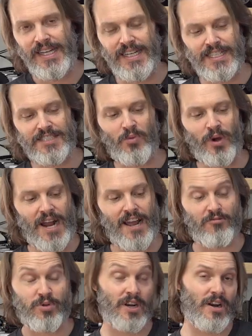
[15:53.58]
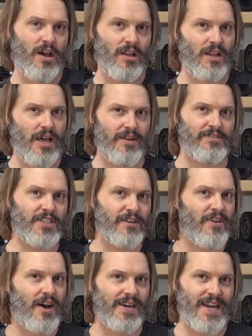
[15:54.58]
is what I've printed a lot of
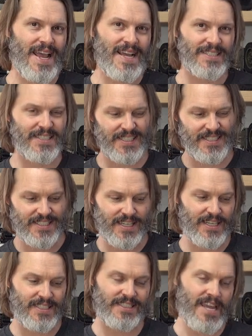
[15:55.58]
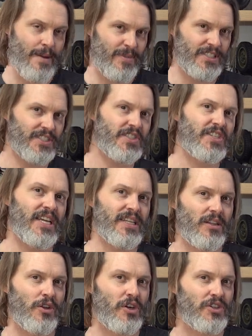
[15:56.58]
stuff on, and it has this salmon
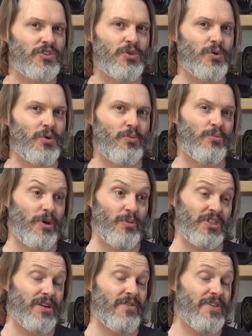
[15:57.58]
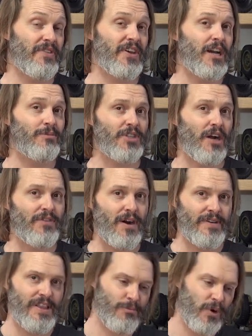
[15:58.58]
skin look to pretty much everything that comes off
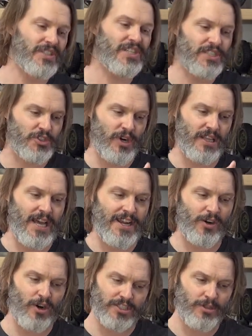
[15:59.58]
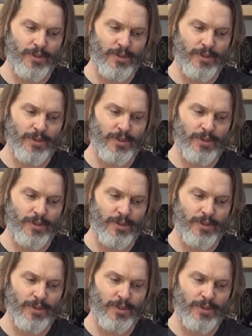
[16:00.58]
of it that prints in a straight line across the